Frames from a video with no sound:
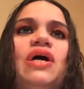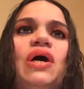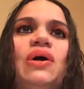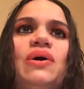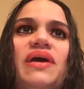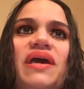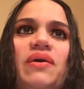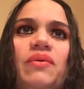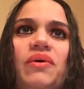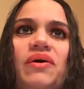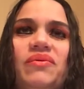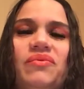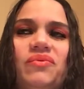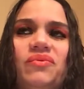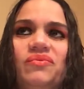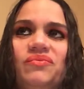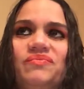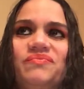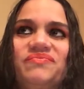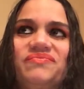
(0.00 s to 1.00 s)
Okay, well.
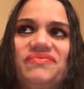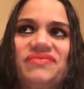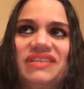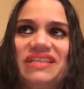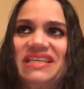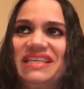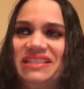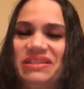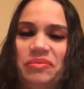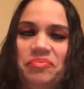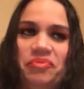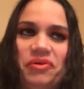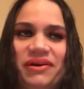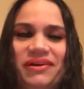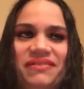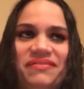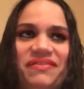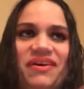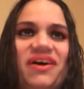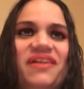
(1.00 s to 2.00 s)
The
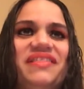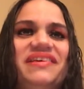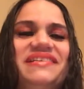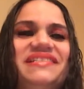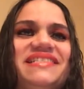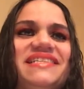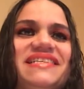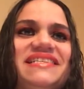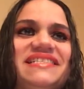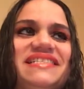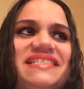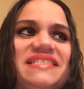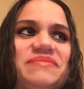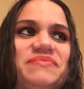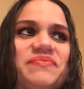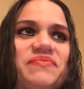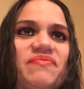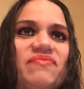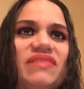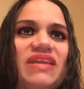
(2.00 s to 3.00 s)
point of all this is,
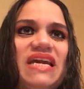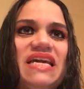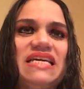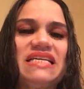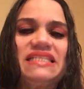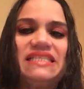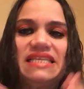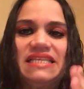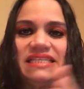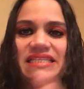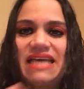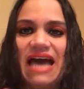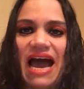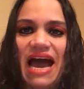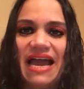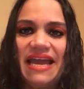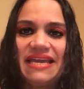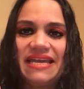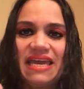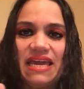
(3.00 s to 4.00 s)
since
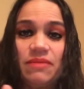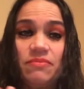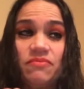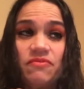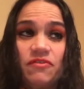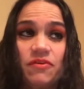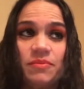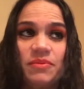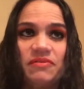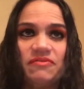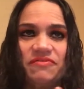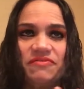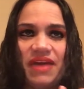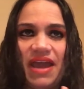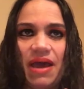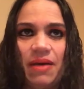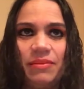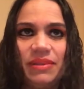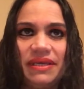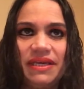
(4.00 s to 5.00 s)
I came from a
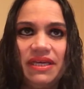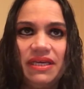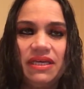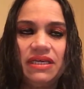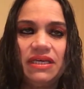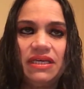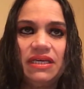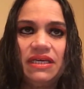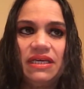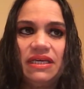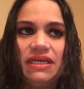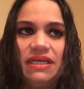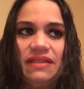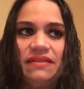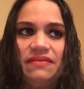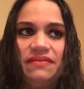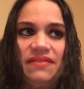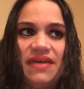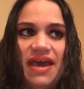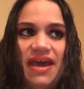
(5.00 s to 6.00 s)
family
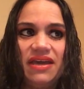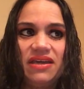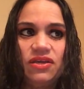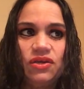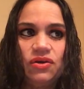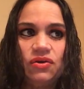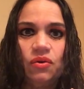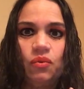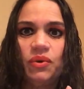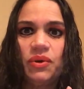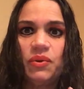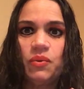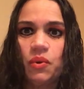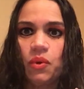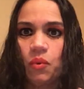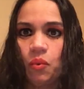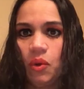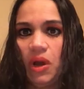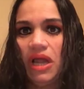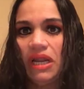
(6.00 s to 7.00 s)
that, you know, we
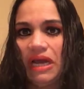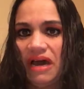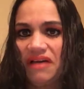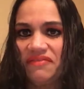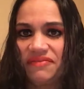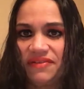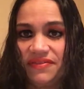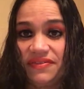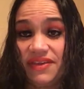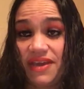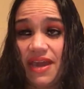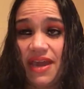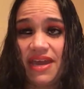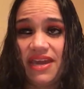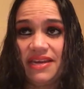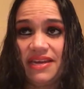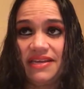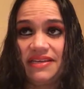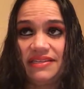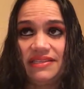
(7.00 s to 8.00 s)
were well off in the
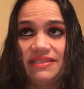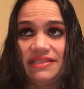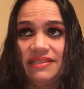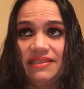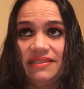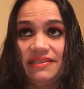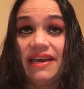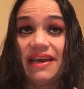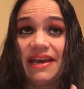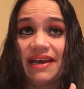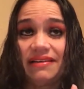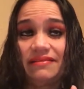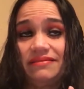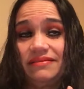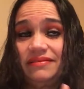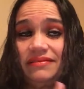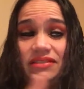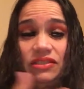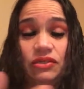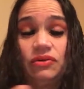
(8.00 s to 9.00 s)
80s, like,
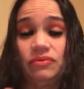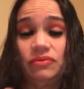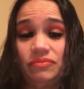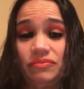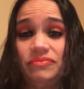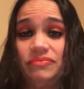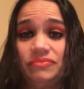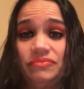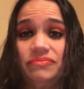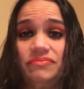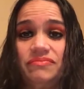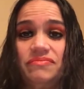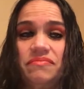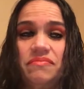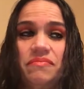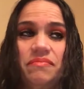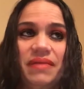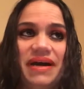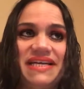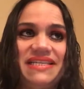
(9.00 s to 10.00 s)
you know,
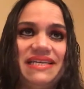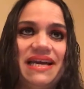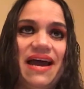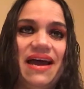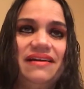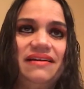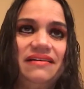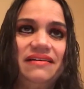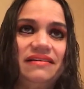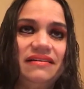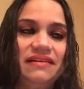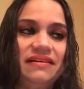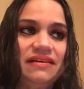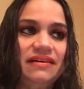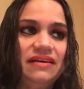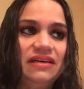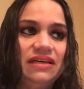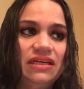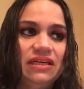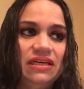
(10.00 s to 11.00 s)
my dad
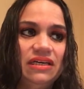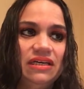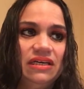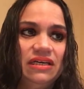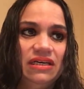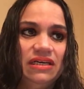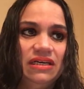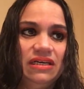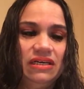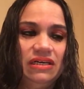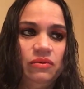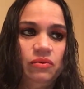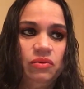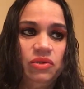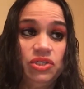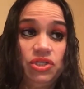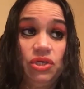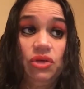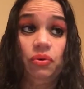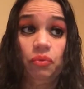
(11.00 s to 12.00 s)

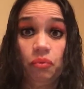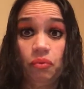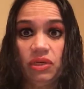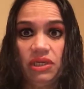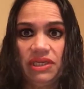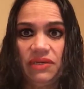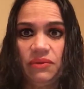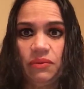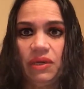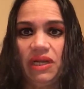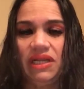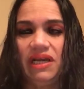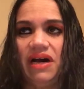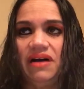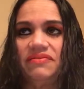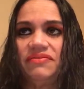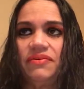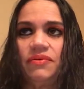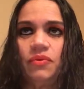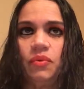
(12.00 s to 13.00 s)
was really well
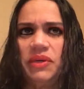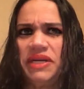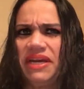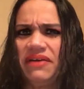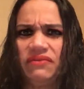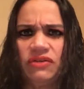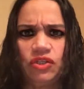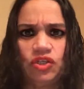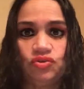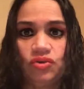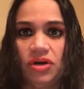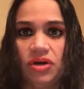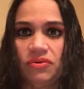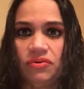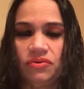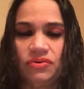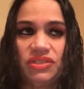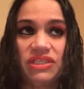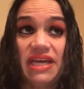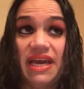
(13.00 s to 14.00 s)
off. We never
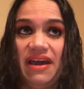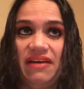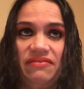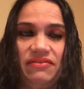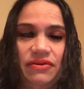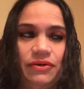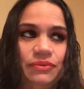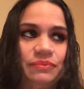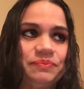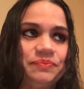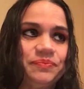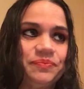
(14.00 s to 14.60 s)
struggled ever.